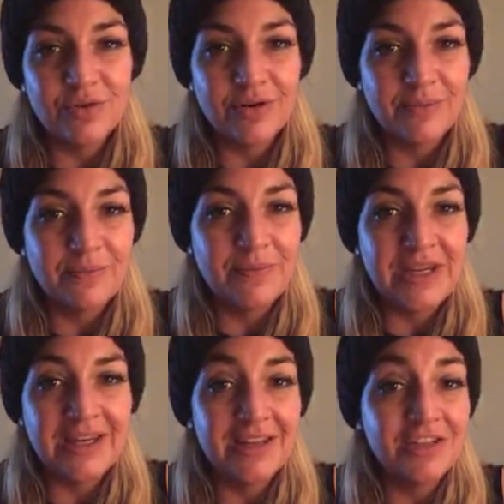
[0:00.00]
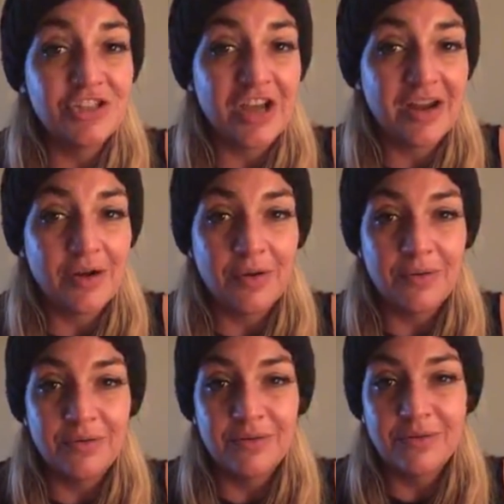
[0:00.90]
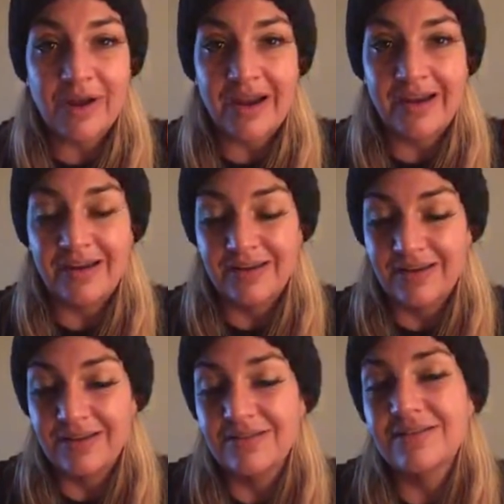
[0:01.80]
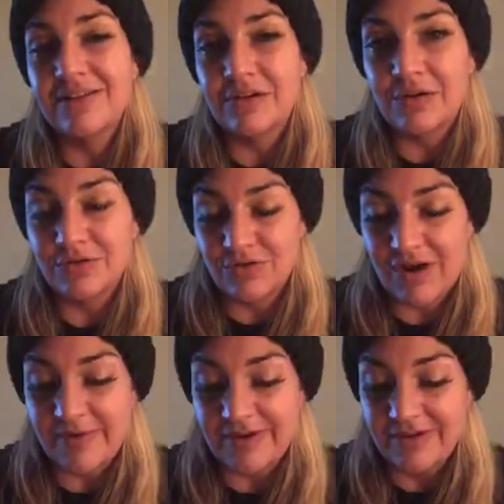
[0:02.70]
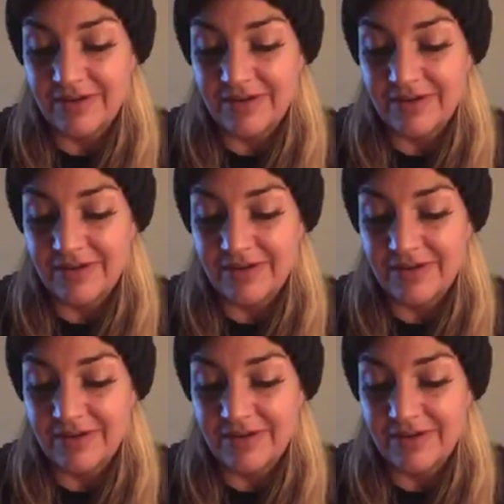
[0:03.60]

or being in the shadow, right? Their own drama.